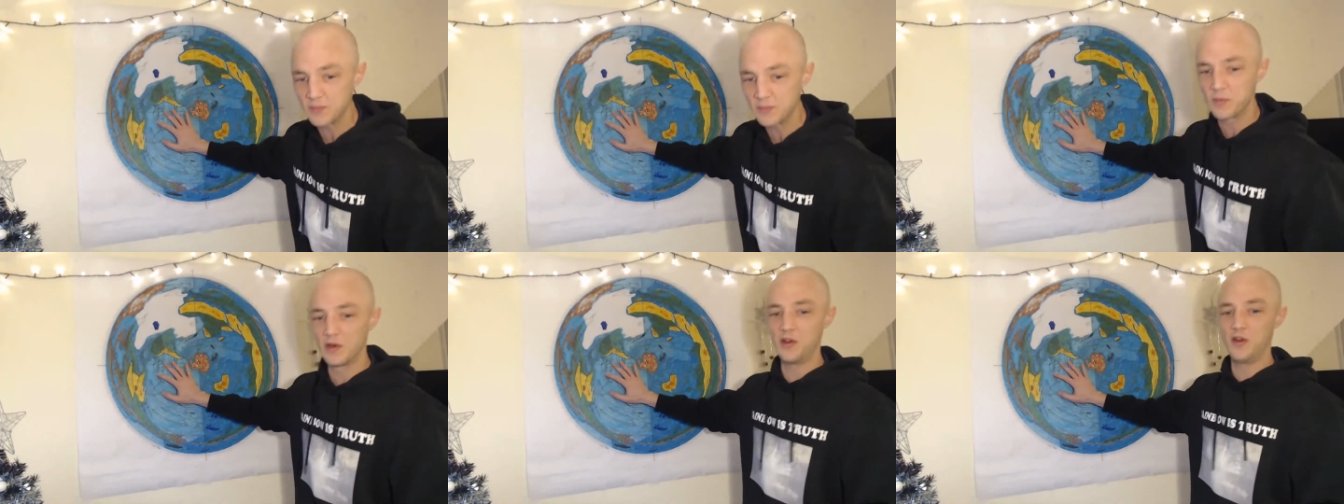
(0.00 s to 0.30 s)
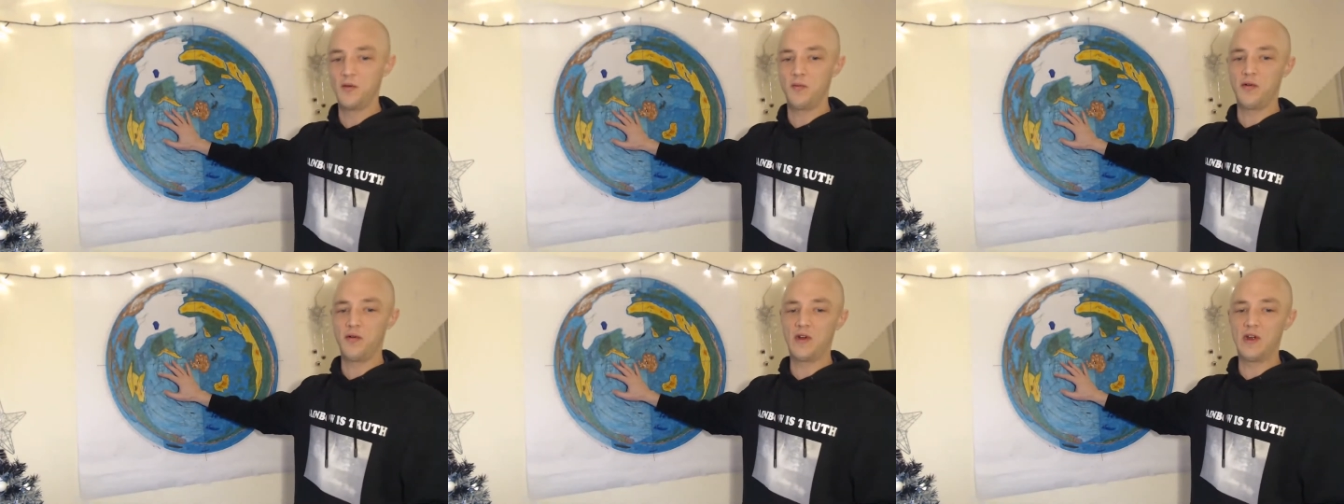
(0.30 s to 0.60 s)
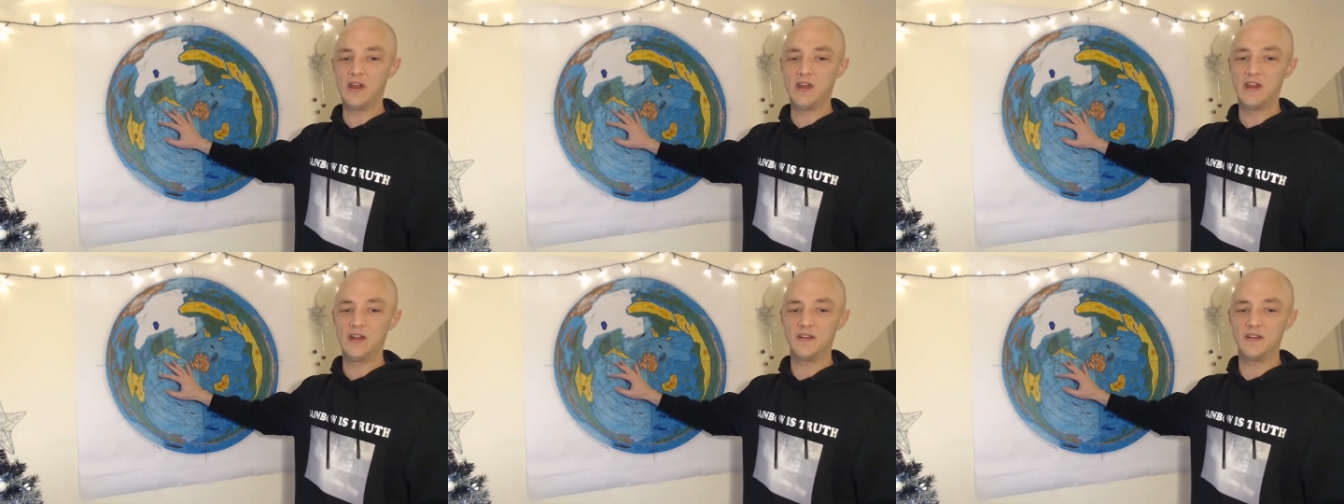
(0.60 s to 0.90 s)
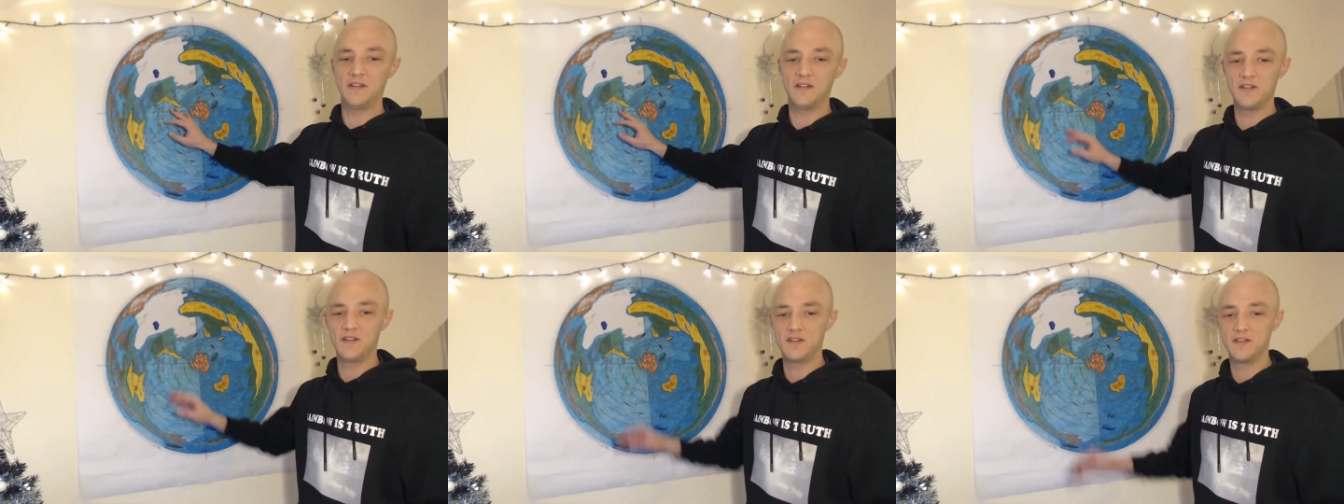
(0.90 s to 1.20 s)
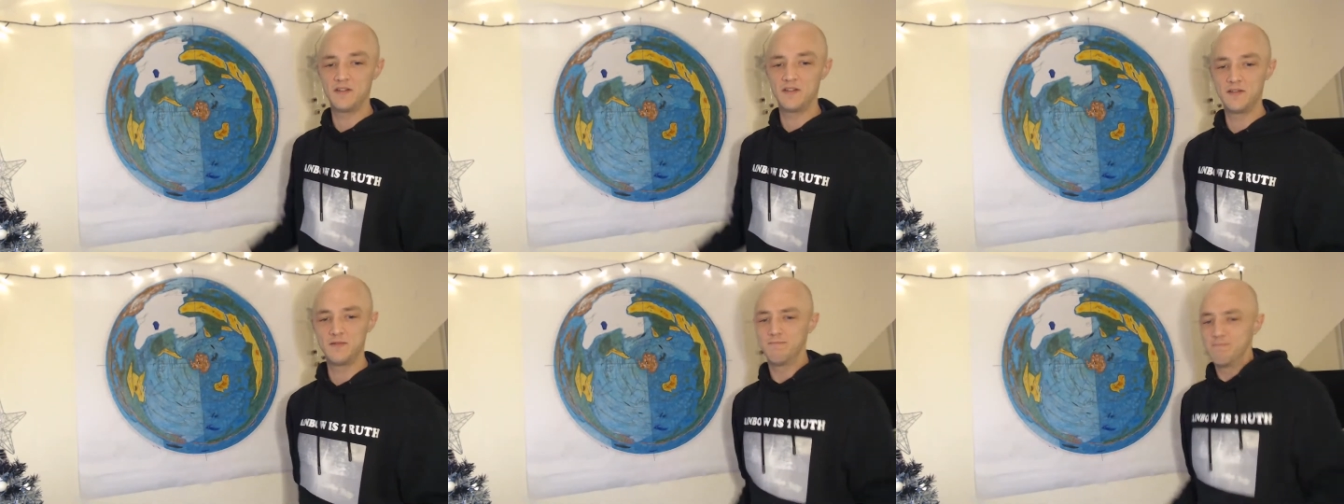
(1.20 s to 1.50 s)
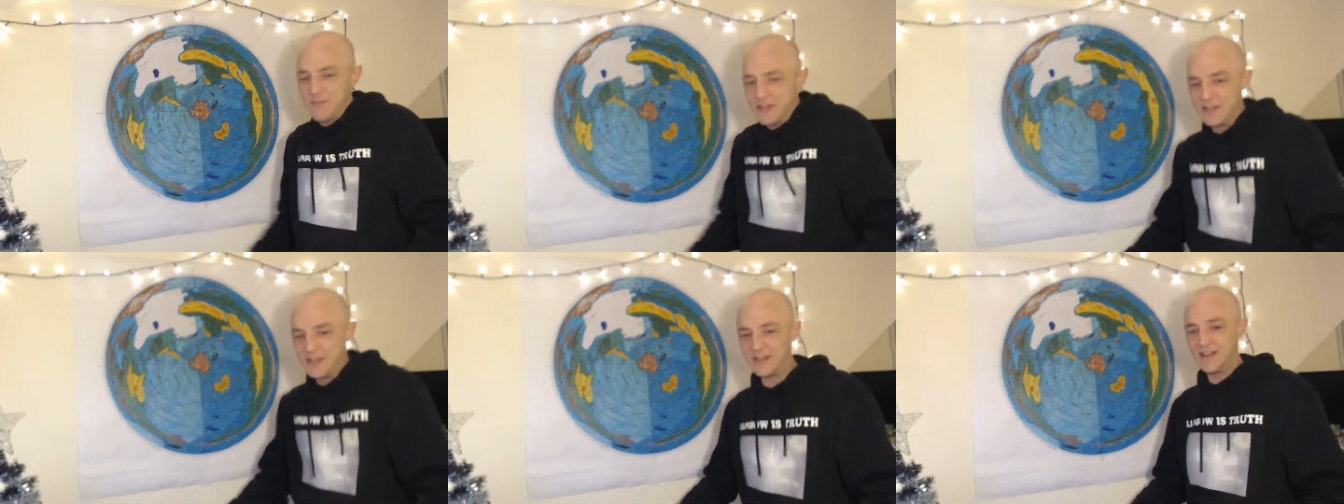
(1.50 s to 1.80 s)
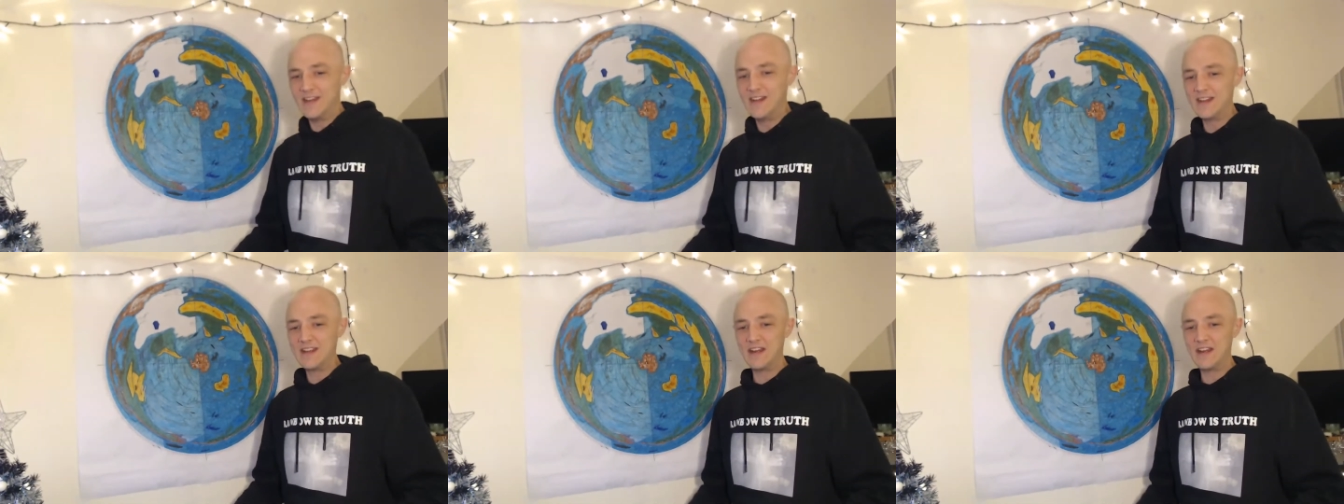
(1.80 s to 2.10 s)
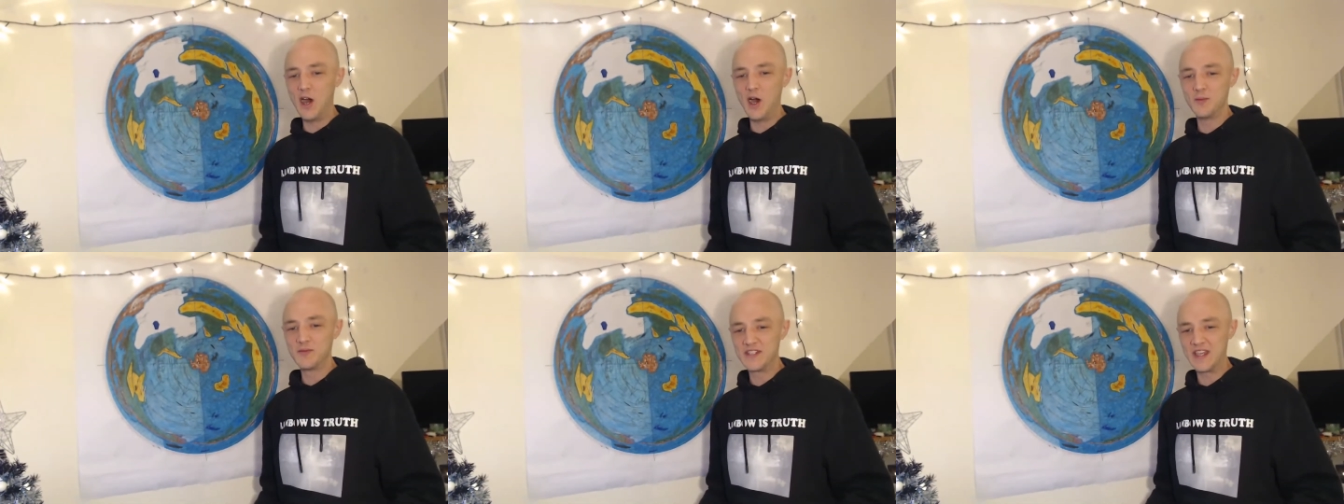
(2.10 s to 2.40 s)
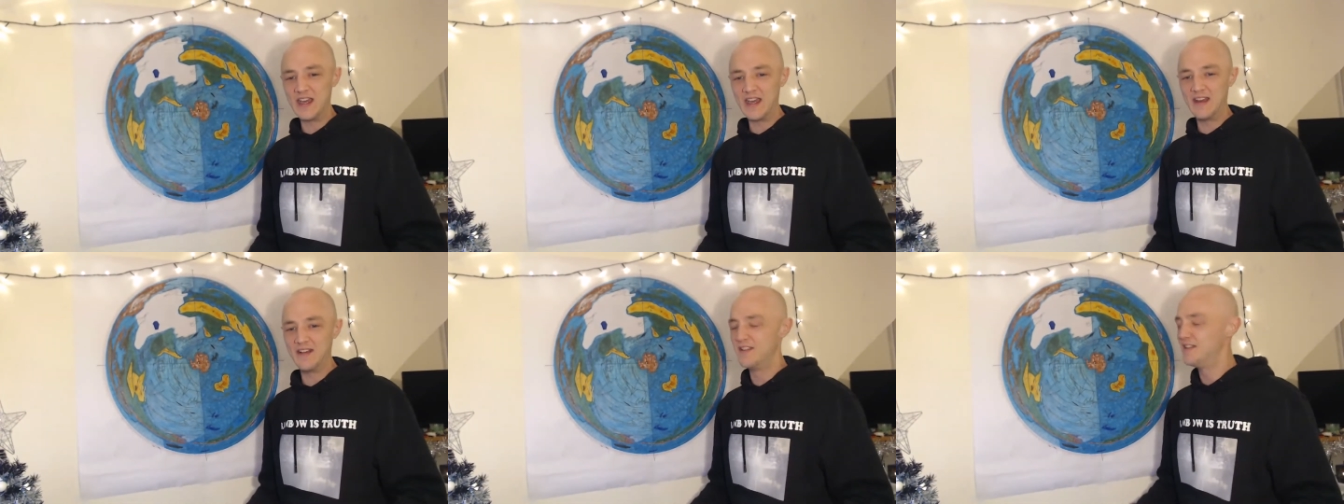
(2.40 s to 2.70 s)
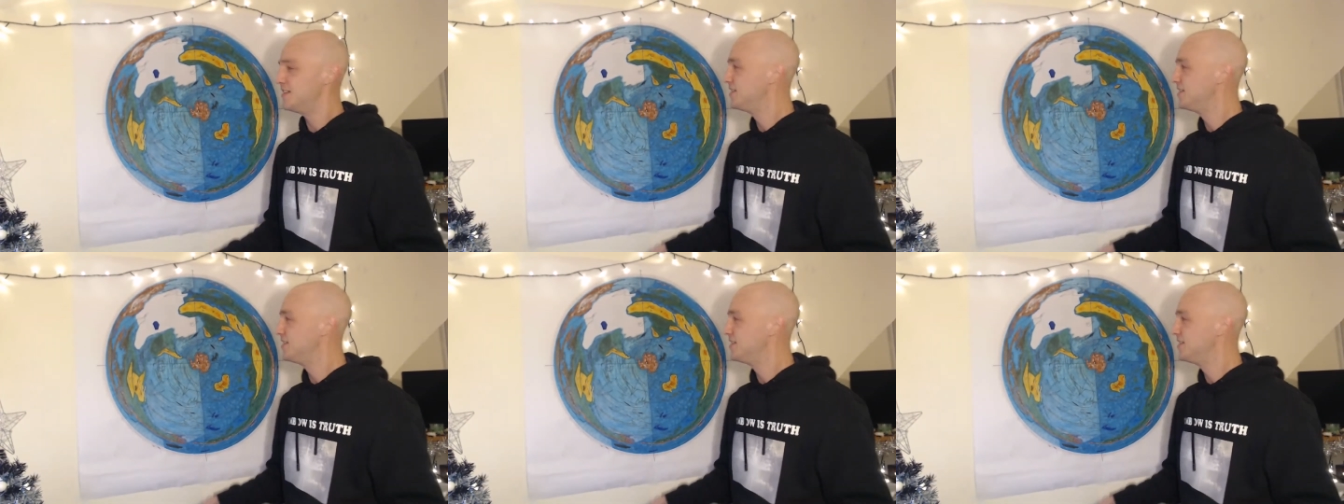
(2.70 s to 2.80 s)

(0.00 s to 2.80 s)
blueprint. You know what I'm saying?